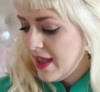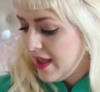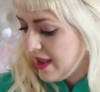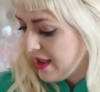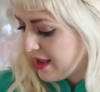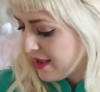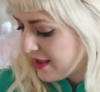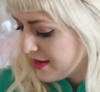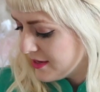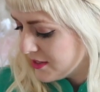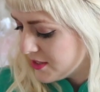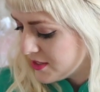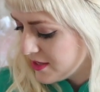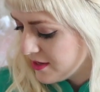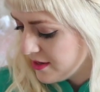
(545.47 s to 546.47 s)

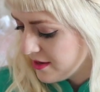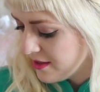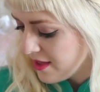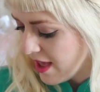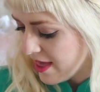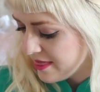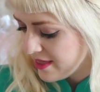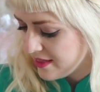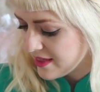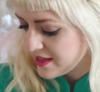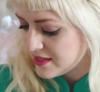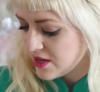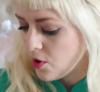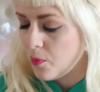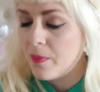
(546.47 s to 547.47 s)
and I think
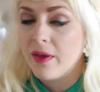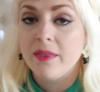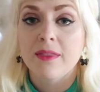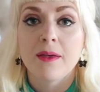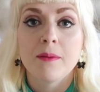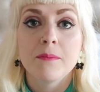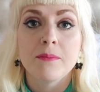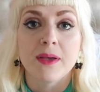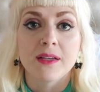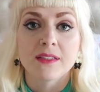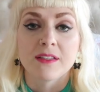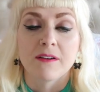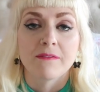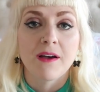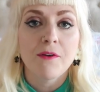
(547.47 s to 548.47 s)
that's helping them pick
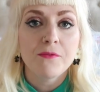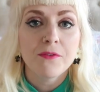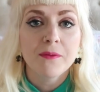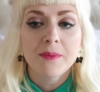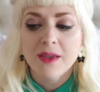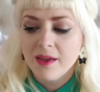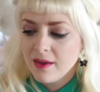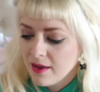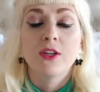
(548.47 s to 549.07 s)
stuff out for me.